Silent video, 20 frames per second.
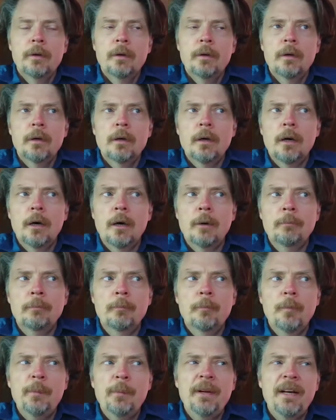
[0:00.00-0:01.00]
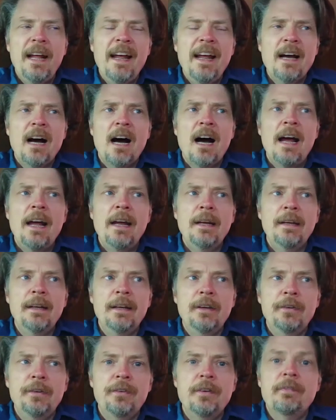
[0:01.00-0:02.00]
Um, I mean, AI
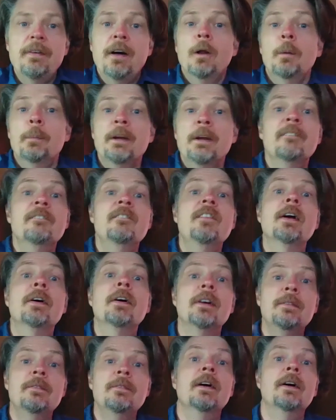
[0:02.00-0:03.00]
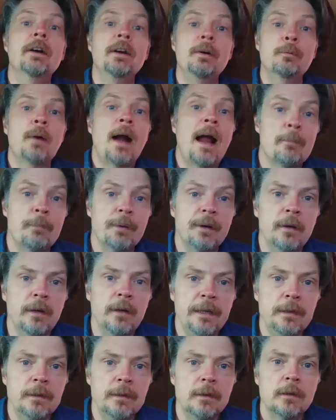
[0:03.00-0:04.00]
is developing very, very
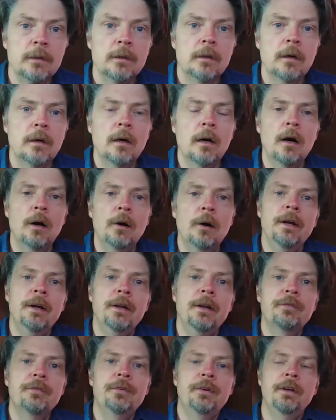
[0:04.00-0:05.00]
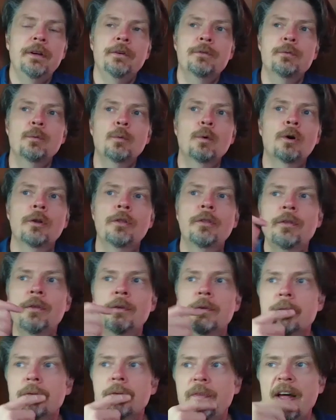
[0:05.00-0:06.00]
rapidly, uh, and it's it's worth
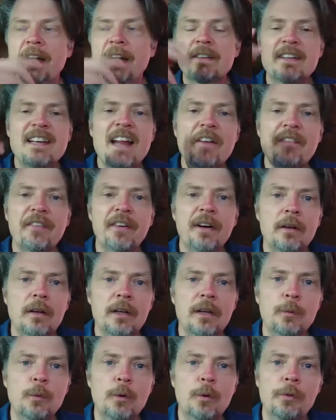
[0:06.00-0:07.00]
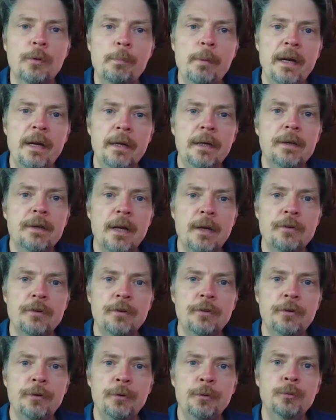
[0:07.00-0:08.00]
that's definitely worth paying
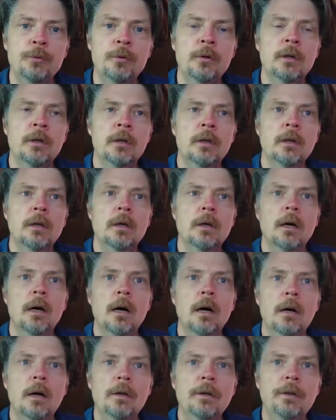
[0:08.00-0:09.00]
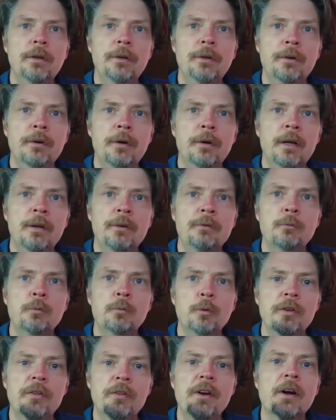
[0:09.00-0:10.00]
attention to. Uh, yeah, and
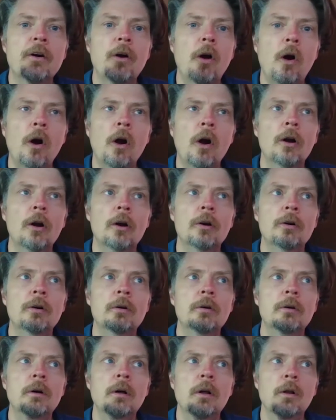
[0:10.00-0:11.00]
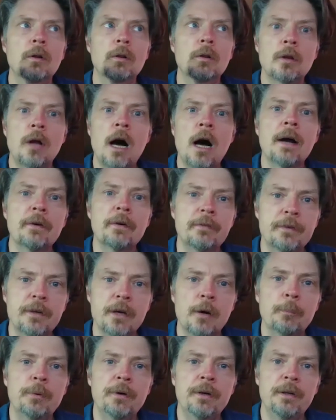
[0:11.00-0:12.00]
we, there are a lot of
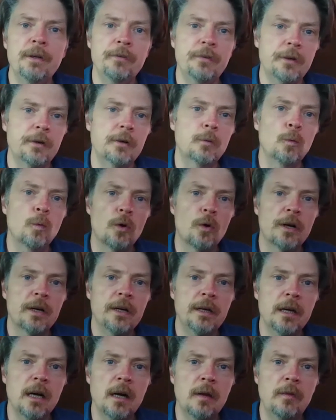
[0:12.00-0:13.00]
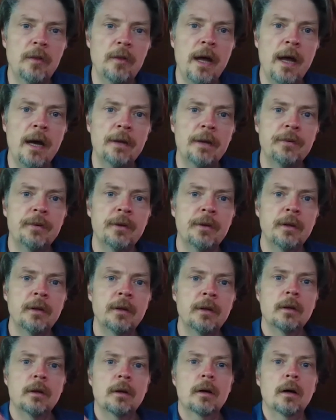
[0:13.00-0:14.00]
companies that are working on that
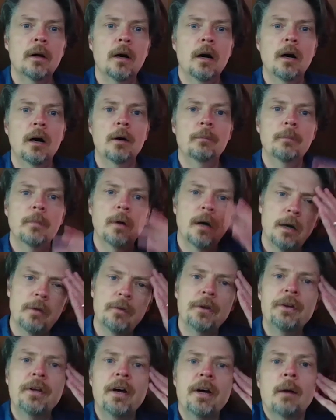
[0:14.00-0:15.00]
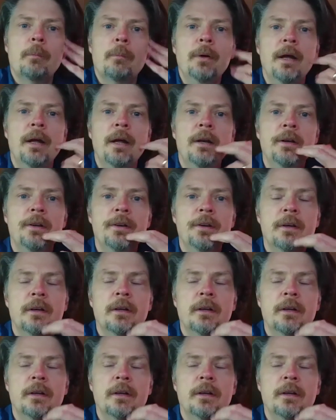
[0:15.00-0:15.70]
um, on the top end,